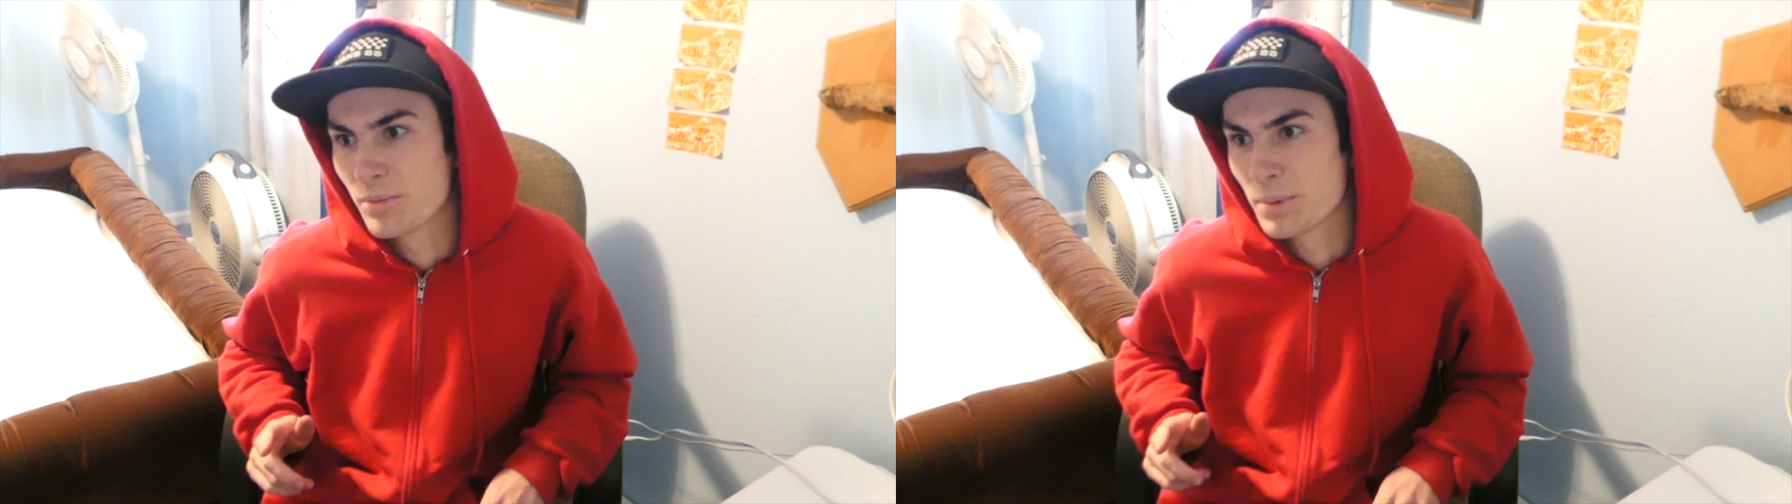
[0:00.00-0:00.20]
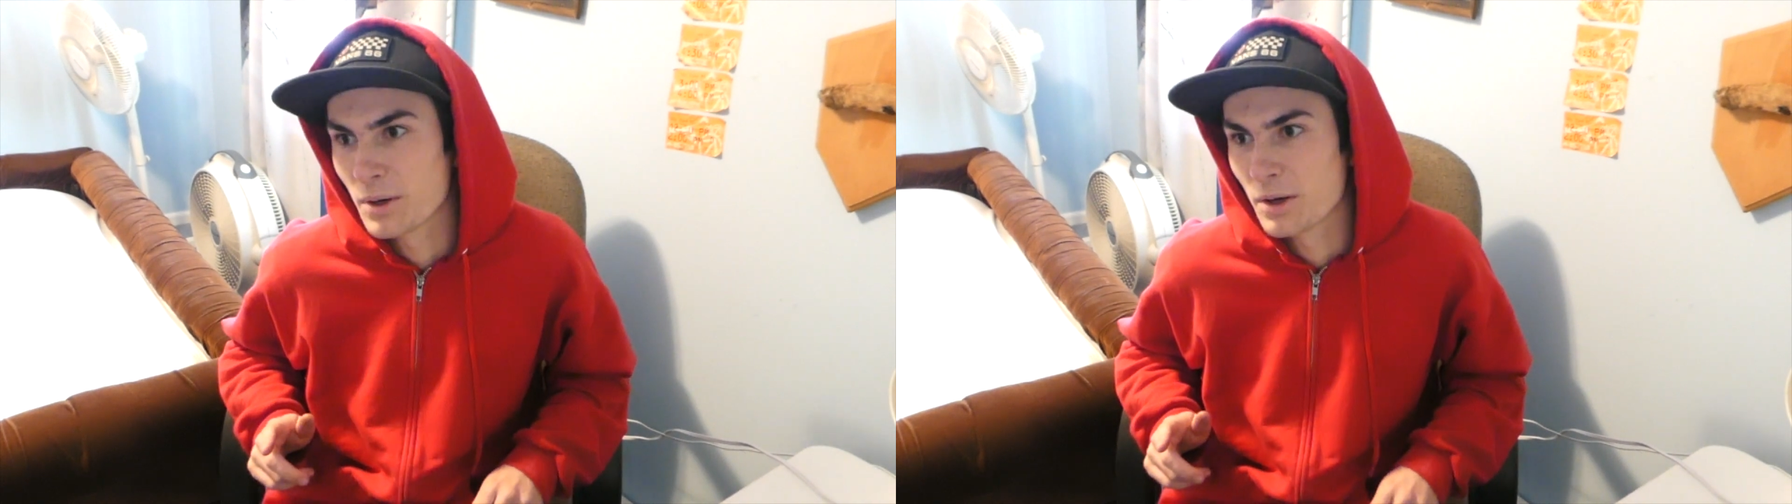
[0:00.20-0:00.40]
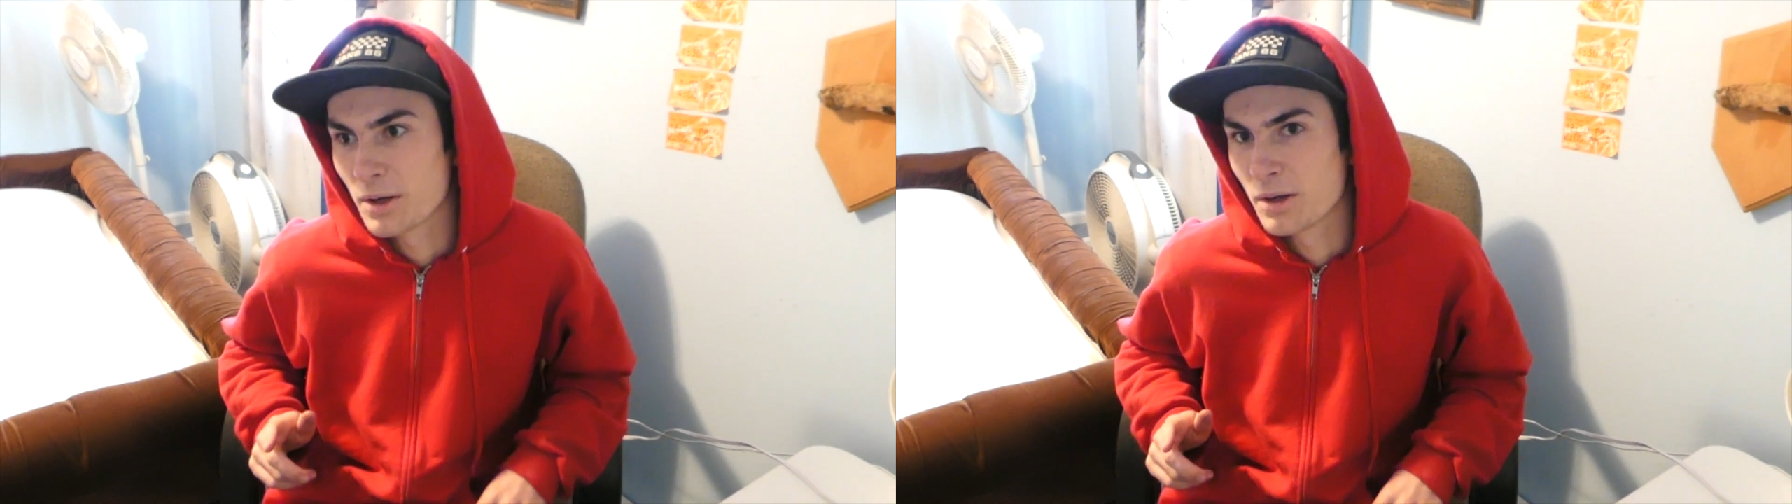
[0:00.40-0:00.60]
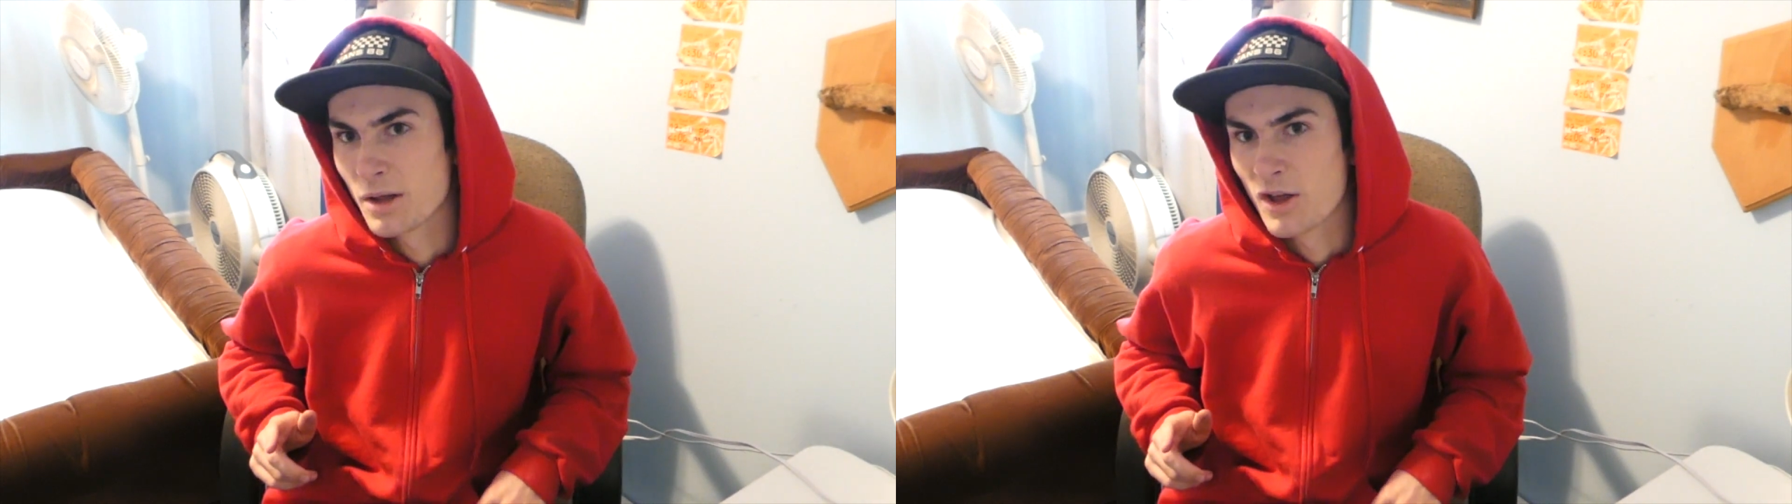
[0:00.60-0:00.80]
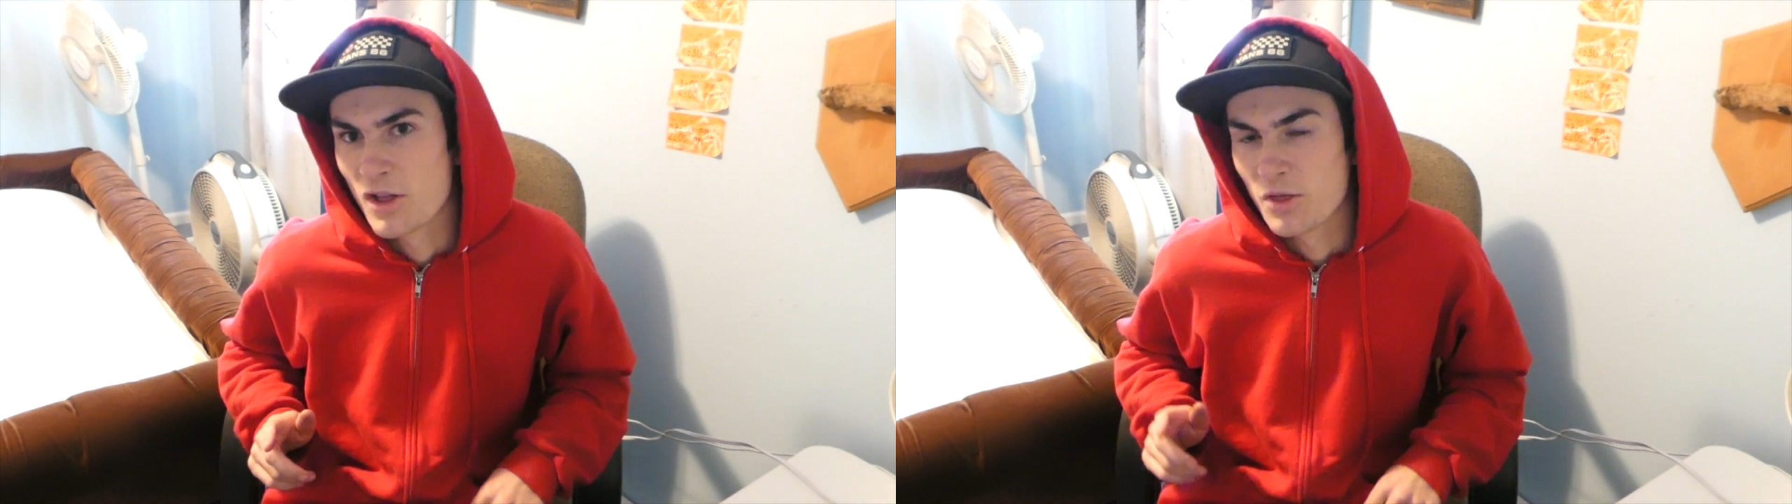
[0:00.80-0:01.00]

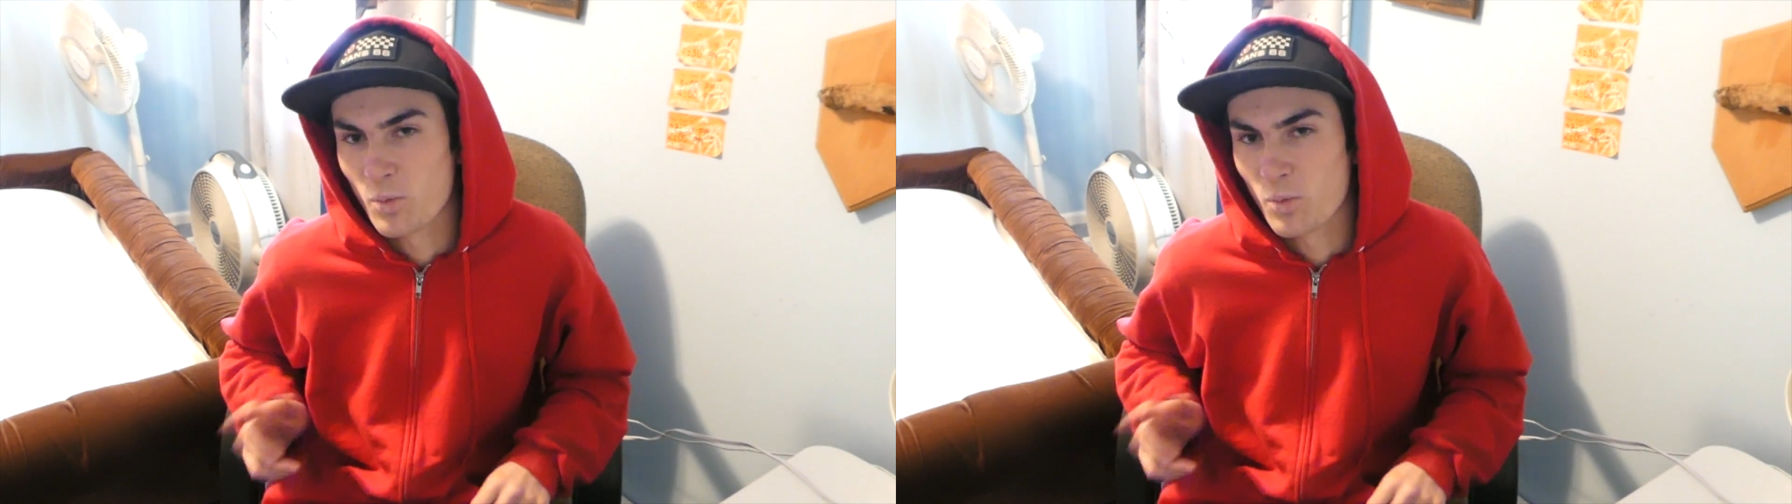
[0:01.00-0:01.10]
But the